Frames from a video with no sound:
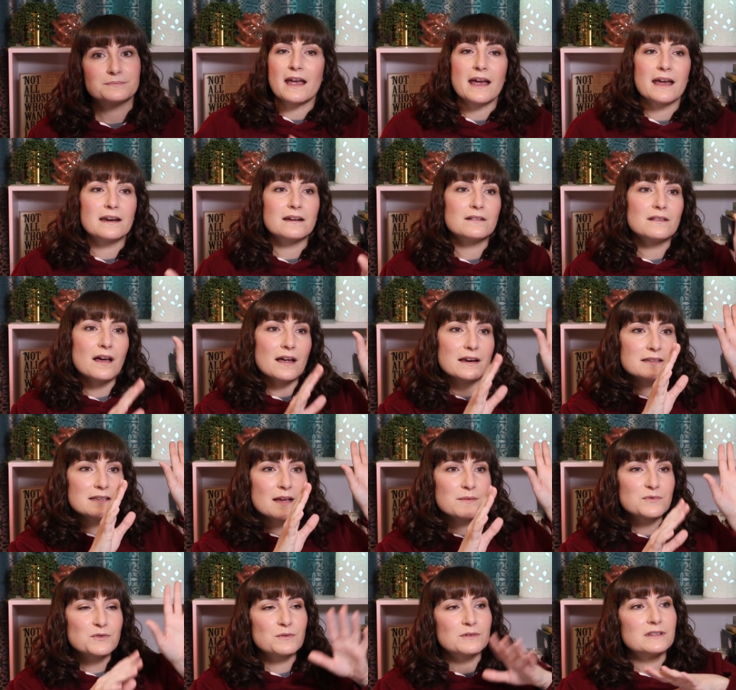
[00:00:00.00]
And a lot of
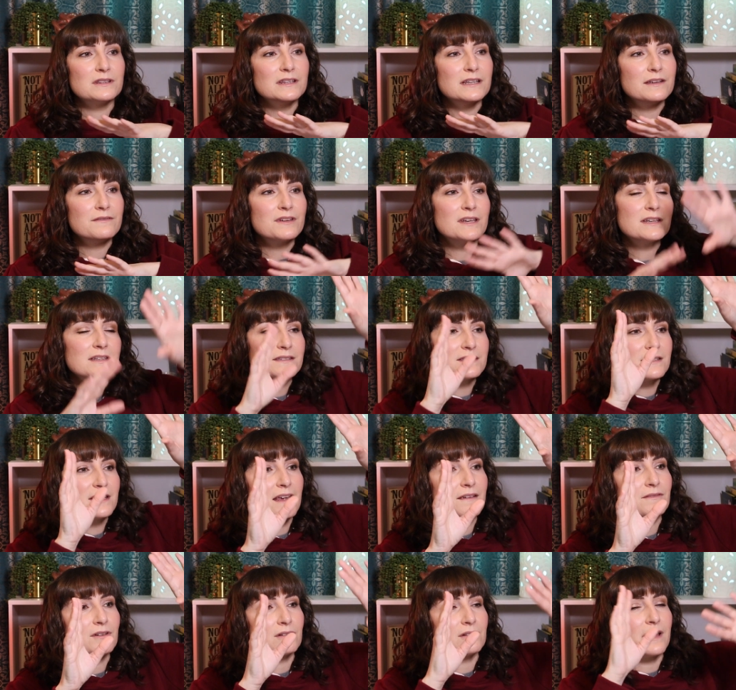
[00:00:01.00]
times we're living in
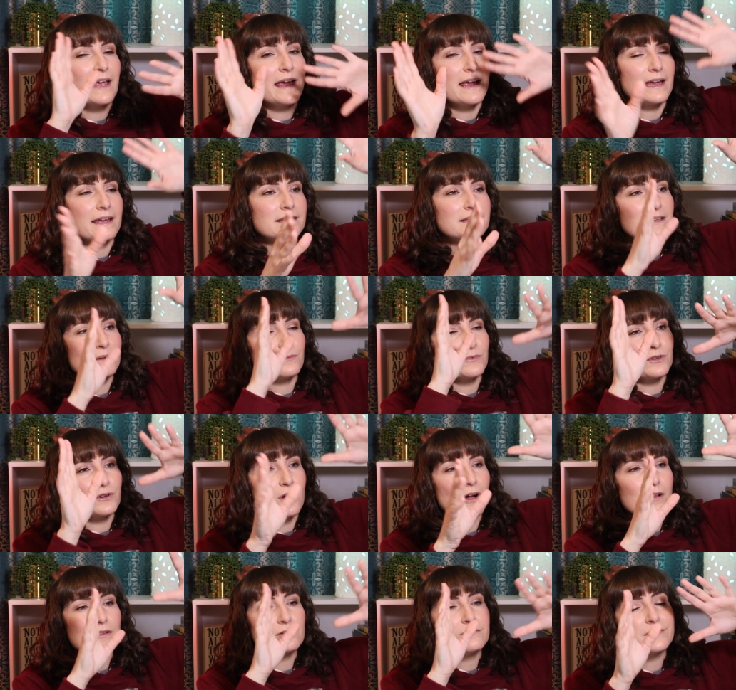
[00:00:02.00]
Savior land and we're
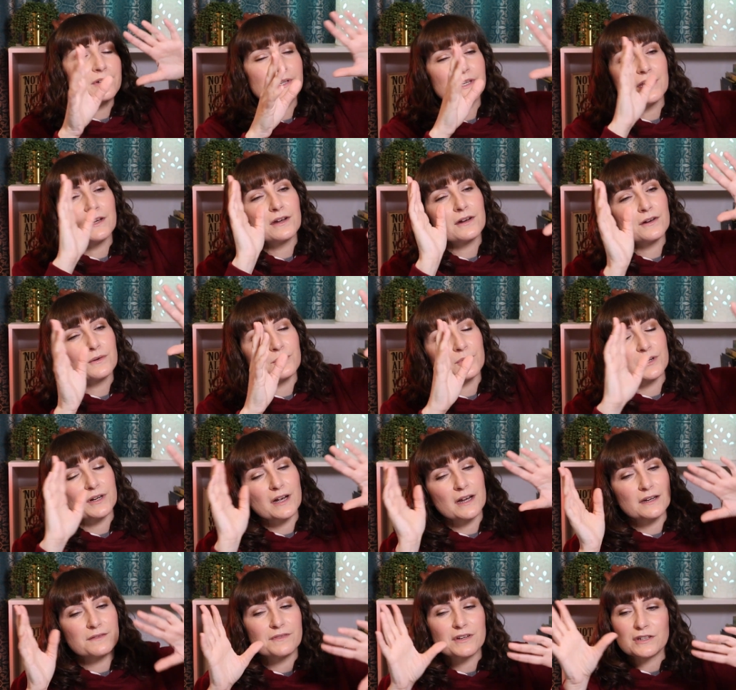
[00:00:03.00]
all over here and we're
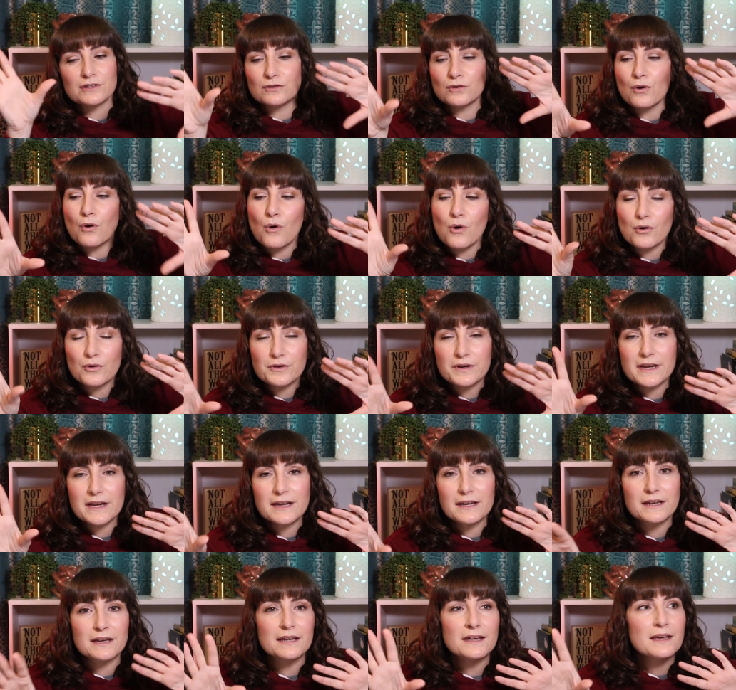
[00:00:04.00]
kind of
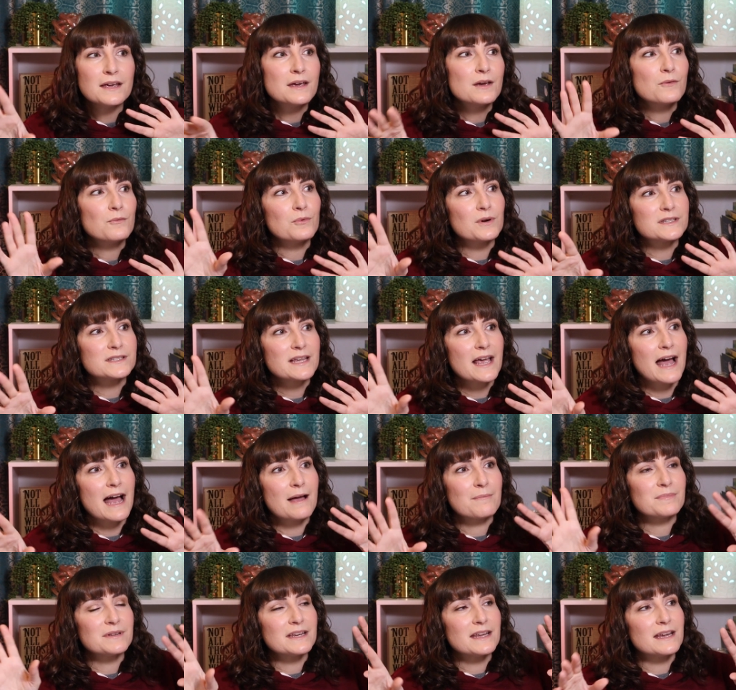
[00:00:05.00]
ignoring what's
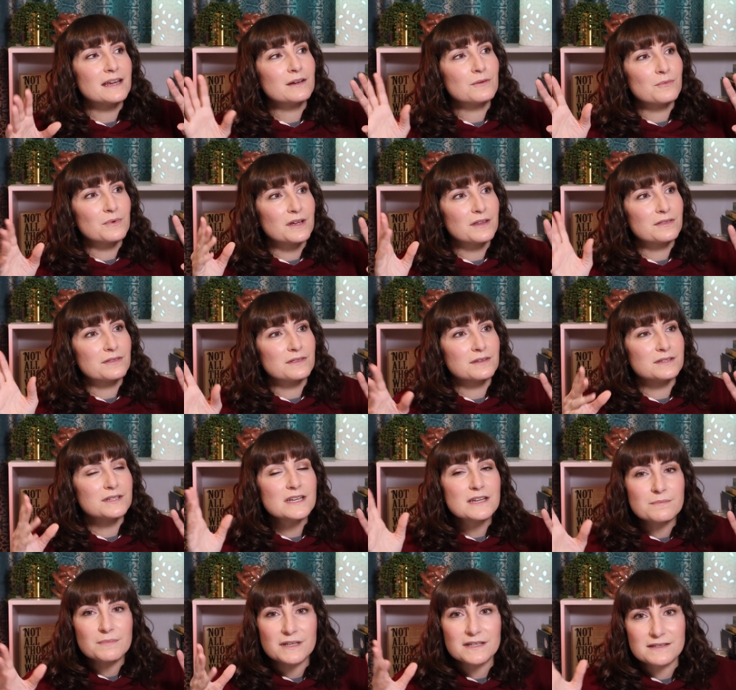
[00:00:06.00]
happening with the
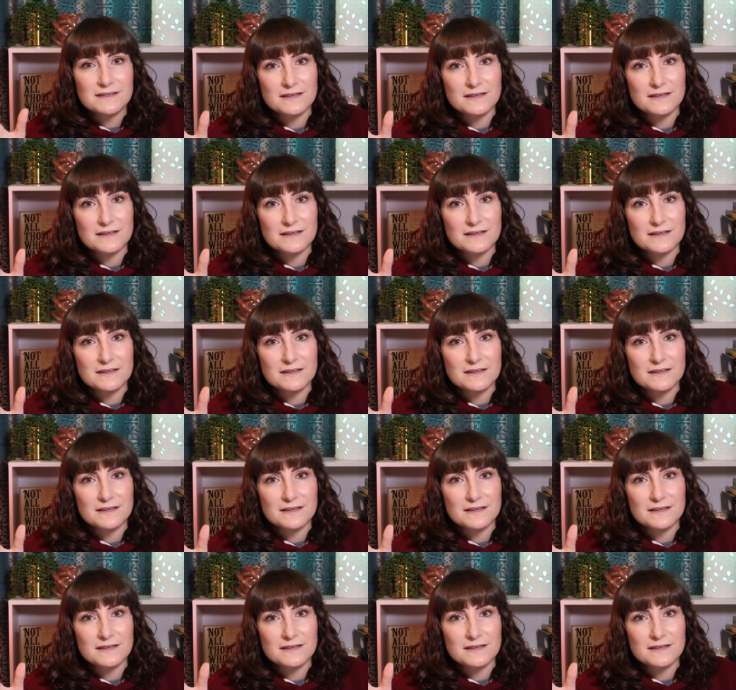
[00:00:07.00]
demon